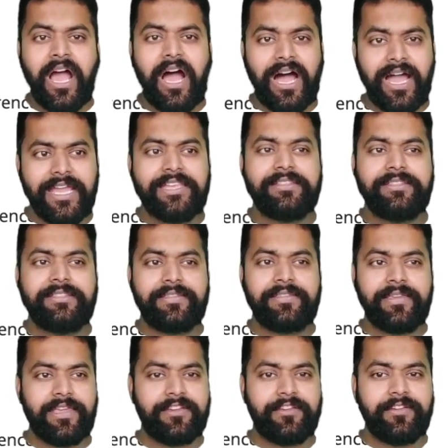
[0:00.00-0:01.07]
I
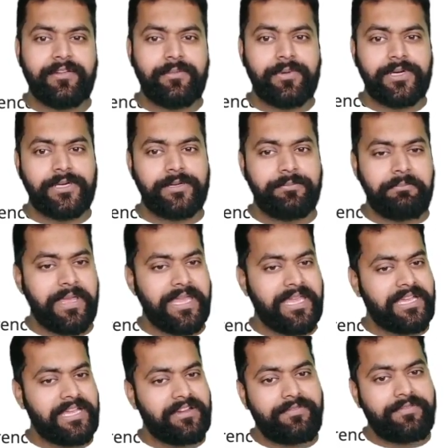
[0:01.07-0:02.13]
think uh, being
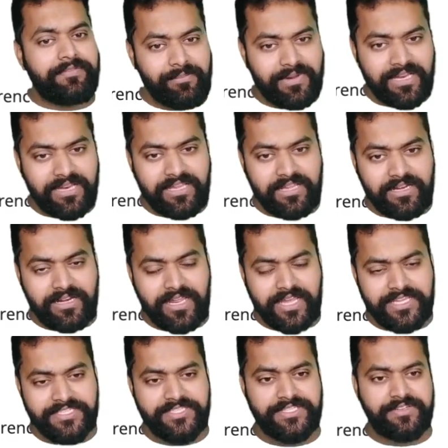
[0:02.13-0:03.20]

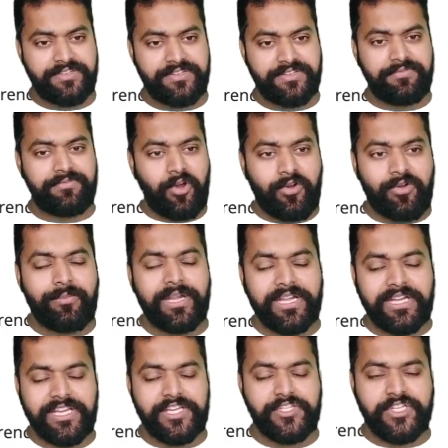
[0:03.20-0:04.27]
familiarized with the
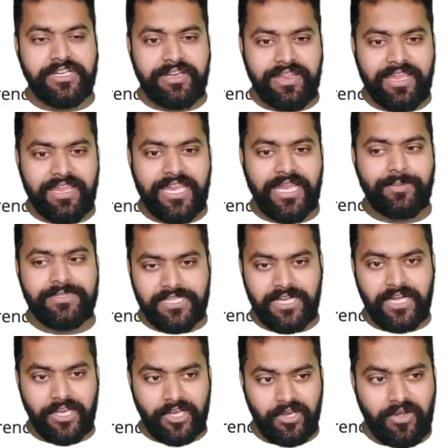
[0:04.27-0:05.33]
documentation helps
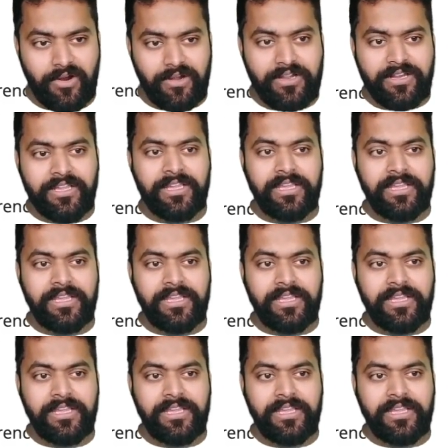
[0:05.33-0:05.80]
a lot.